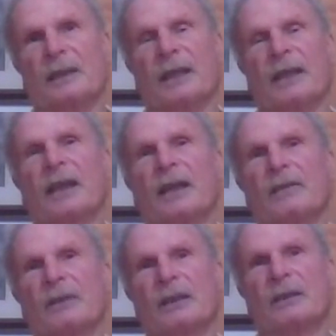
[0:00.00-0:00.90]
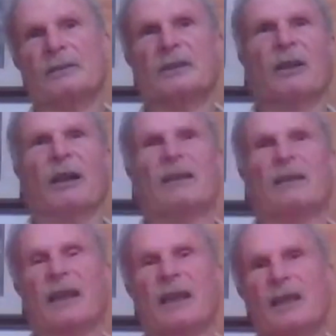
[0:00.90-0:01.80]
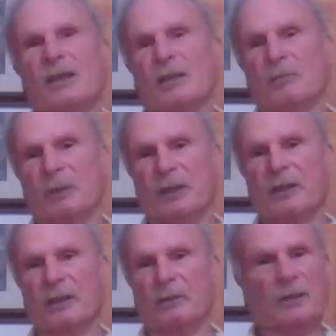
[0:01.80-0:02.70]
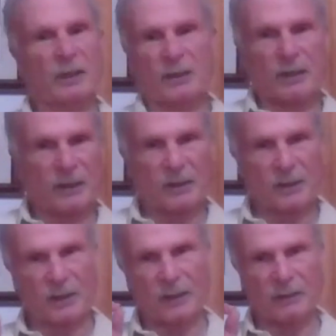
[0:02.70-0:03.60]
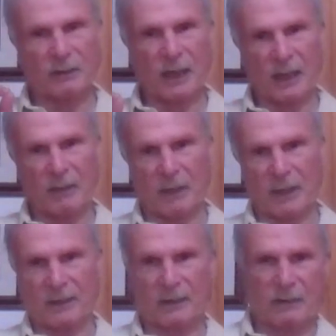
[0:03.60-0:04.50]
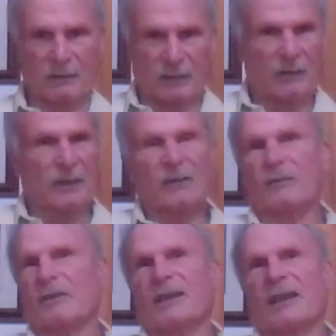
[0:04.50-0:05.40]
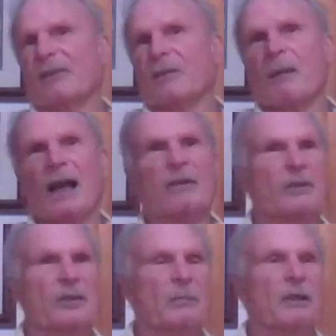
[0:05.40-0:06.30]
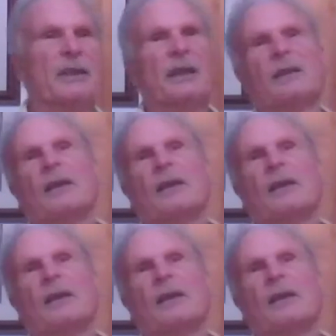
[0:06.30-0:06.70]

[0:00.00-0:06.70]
They have, out in the Keys in particular, which is just a single highway, goes 170 miles or something like